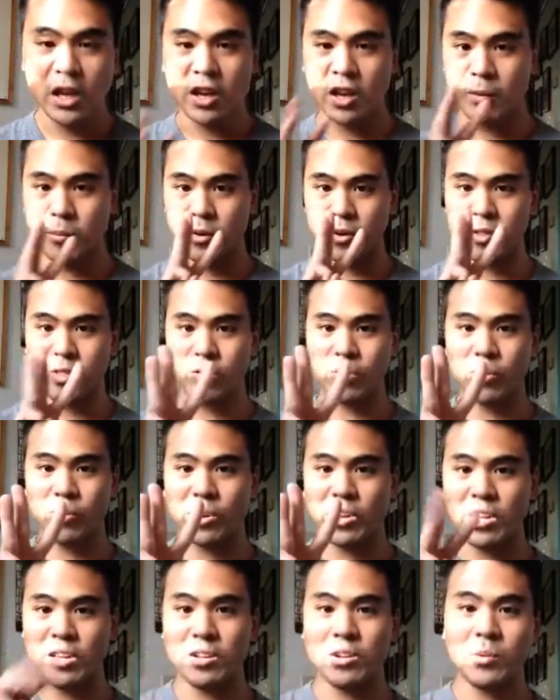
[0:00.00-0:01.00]
Number
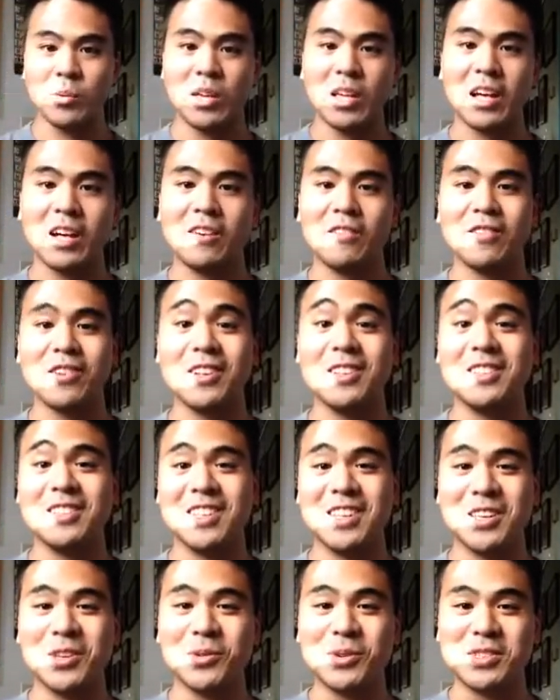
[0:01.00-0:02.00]
3, we have
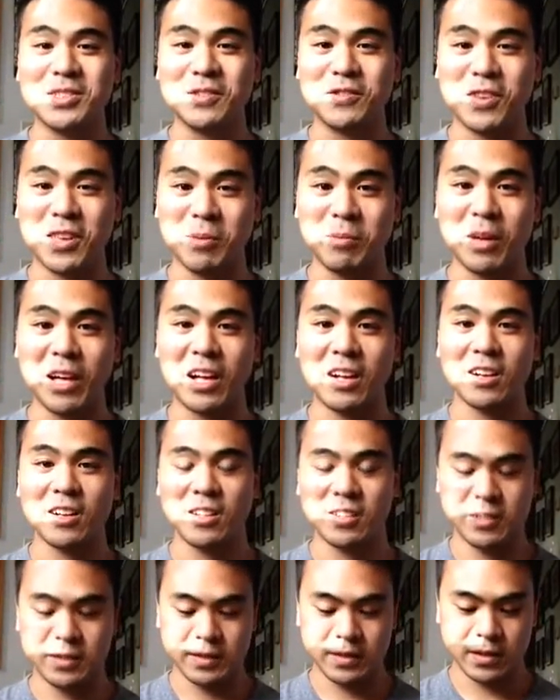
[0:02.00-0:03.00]
continuous feedback.